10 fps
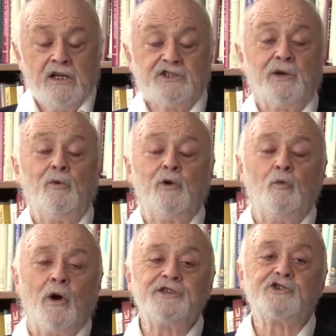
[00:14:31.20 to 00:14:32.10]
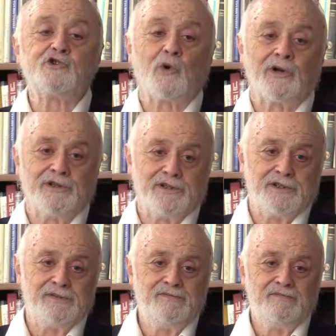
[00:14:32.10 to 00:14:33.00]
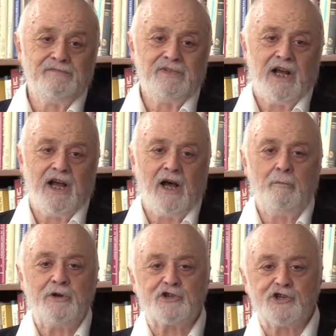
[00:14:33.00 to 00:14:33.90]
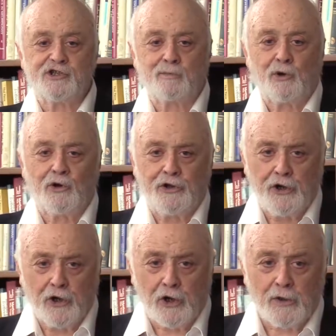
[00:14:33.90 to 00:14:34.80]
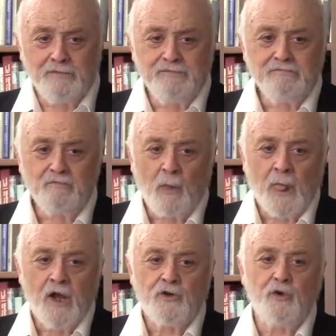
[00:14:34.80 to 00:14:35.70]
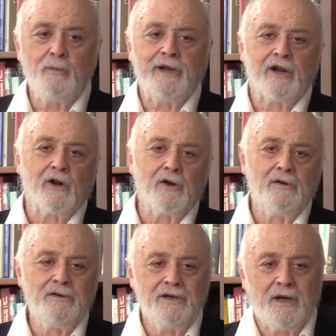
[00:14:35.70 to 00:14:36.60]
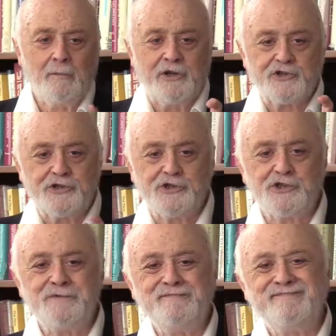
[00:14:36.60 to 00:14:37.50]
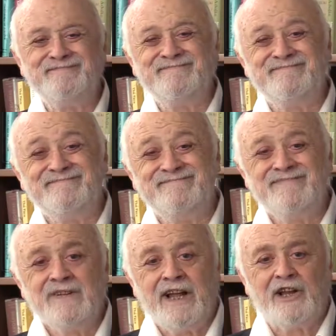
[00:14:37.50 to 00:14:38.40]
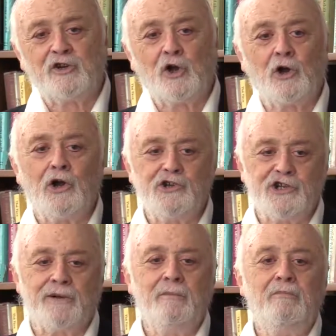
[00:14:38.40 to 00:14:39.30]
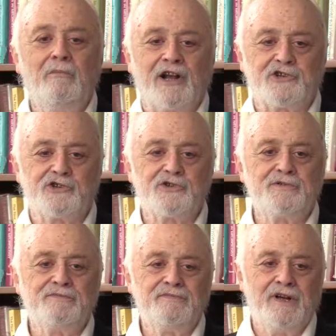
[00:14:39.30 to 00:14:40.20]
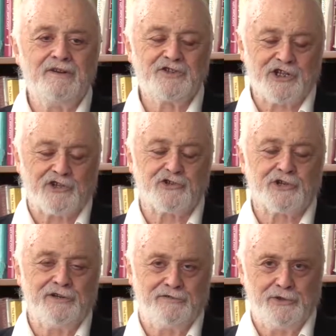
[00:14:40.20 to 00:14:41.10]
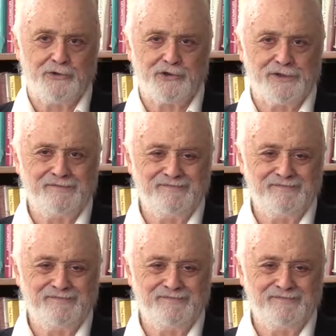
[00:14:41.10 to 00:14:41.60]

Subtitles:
Someone once shortened emissions per year to mere emissions, encouraging much such confusion.